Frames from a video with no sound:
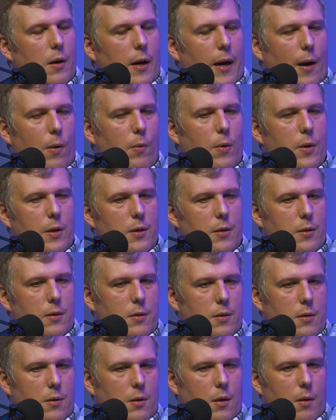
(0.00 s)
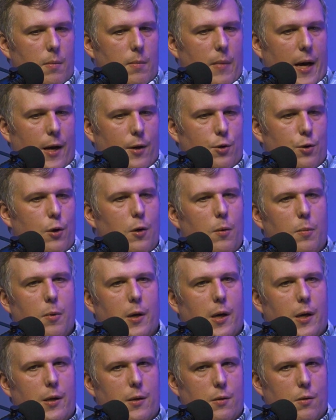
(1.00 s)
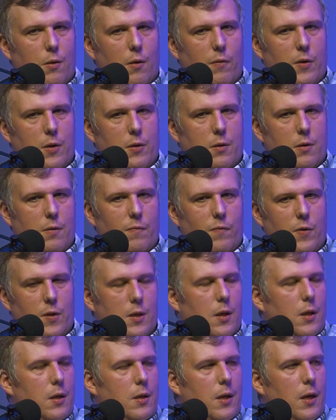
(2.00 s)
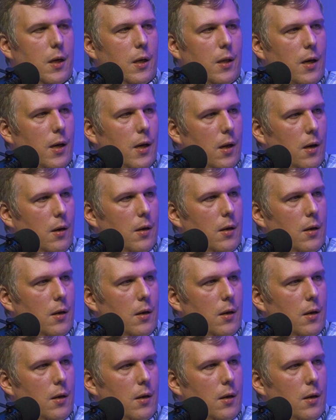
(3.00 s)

How has Azure Kubernetes Service facilitated that?